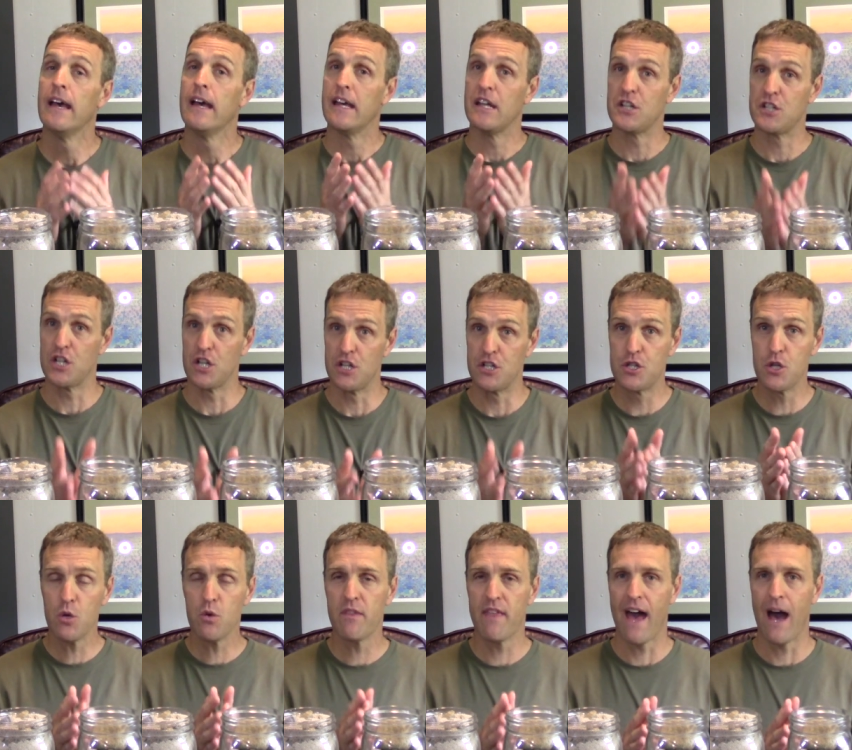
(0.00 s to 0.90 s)
And to
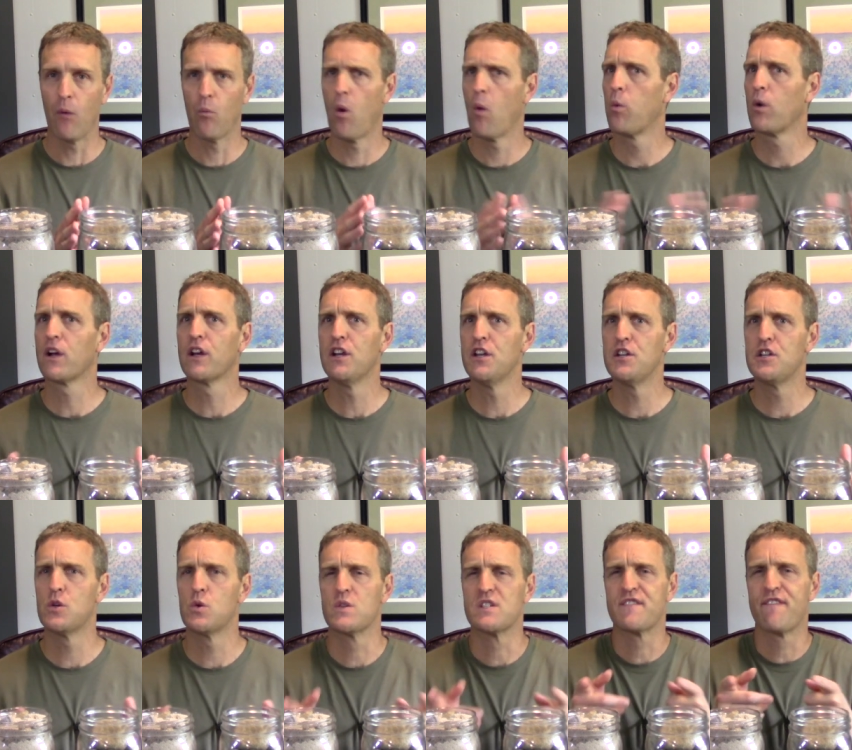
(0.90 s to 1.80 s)
do that, what we're going to
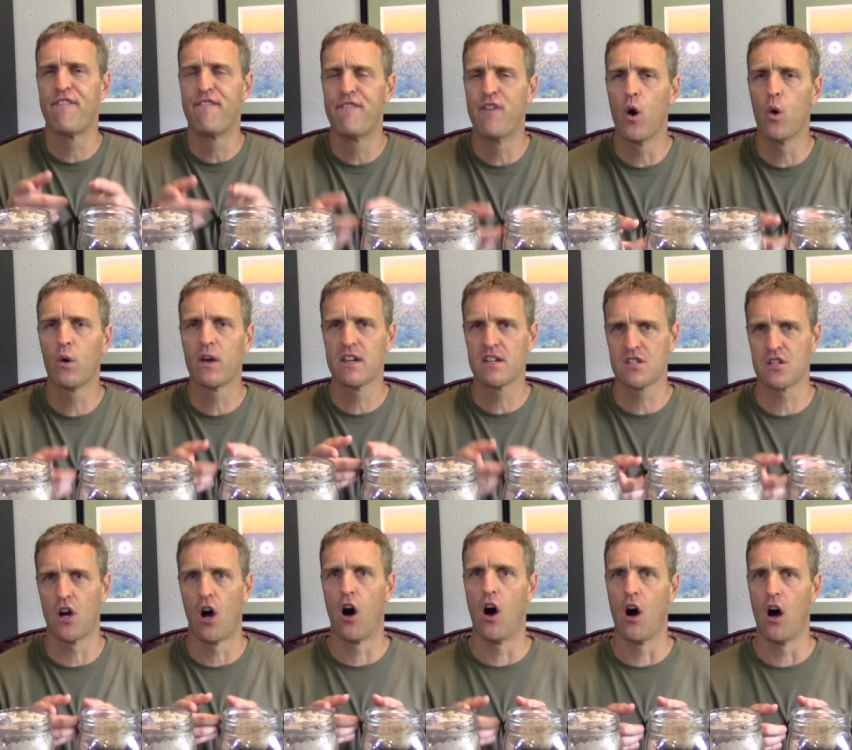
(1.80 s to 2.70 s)
do is focus
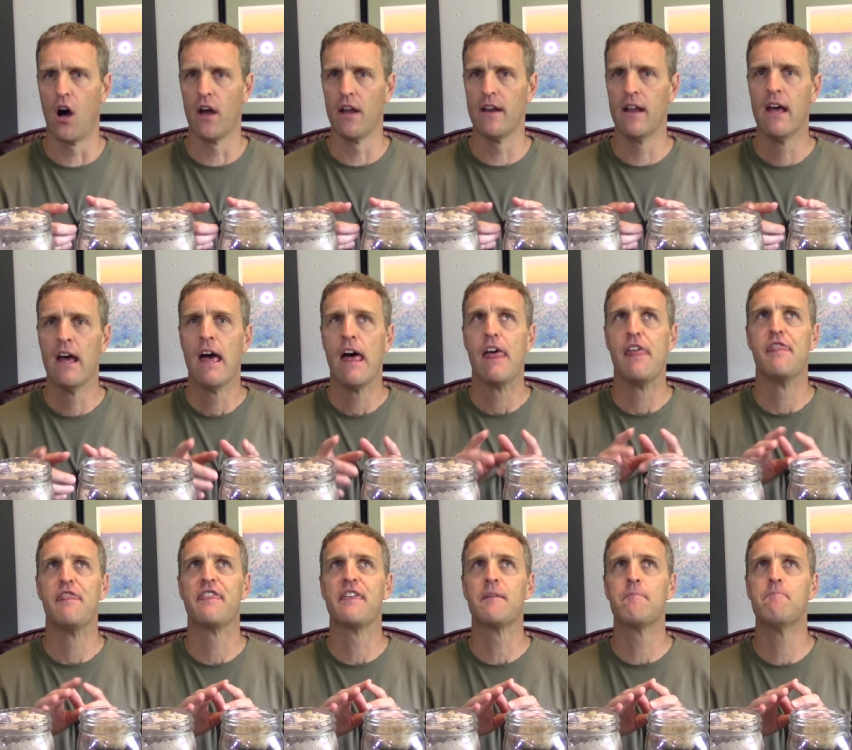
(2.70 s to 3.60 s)
on
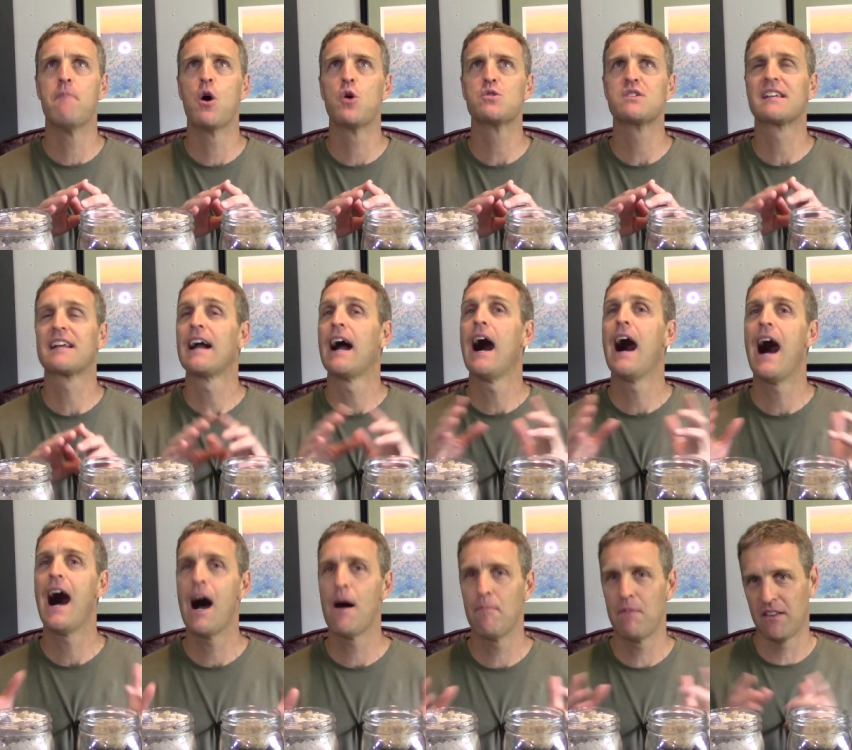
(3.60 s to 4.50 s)
the most
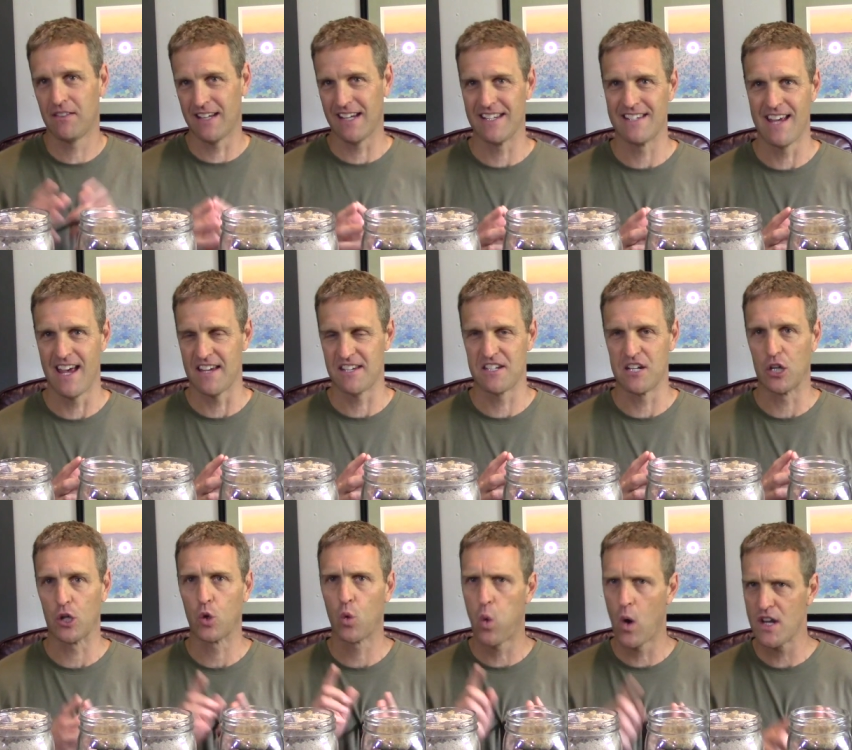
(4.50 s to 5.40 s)
commonly
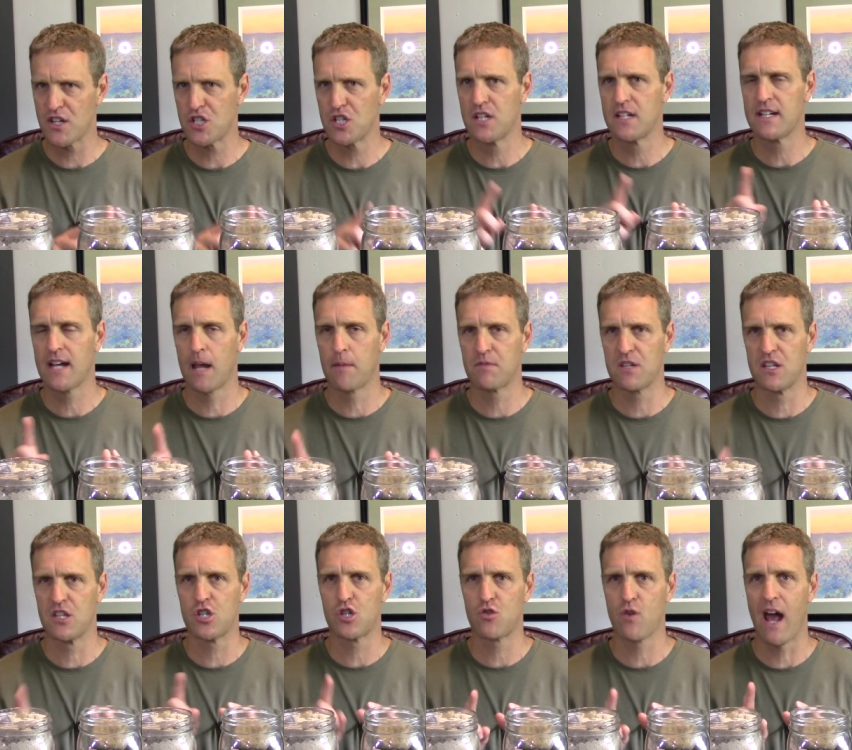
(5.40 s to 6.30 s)
tested question types and
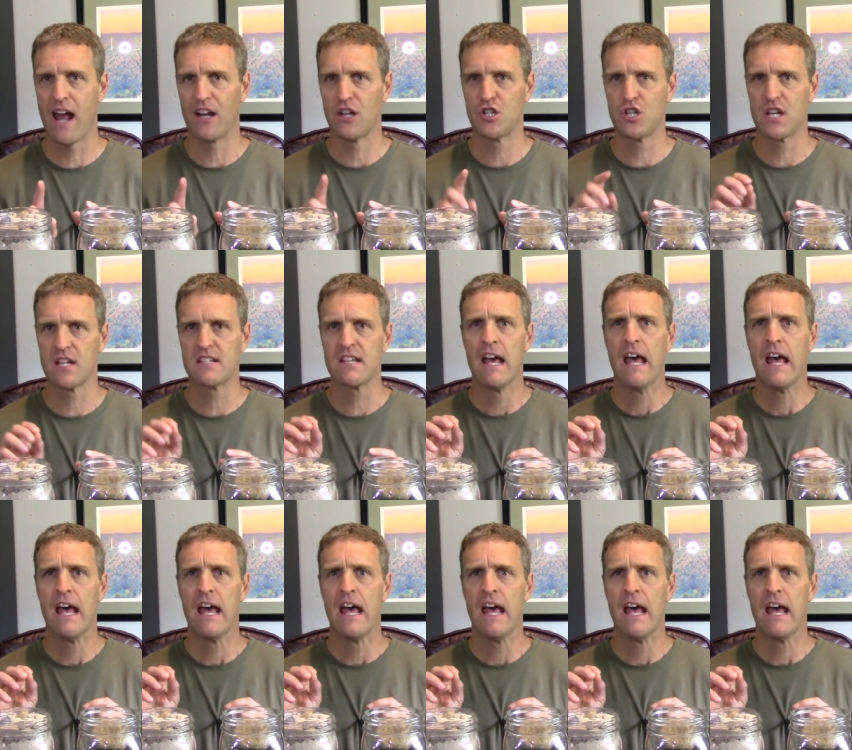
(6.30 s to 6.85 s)
strategies